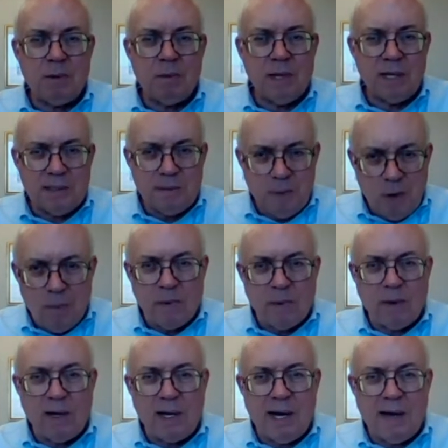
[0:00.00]
because I'm hoping we're
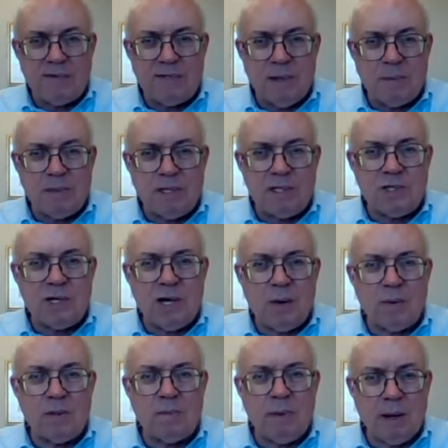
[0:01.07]
going to have something to share
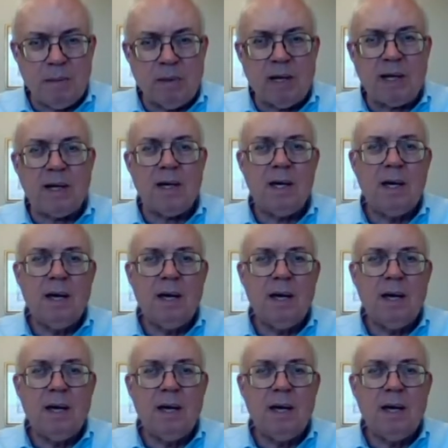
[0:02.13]
with the public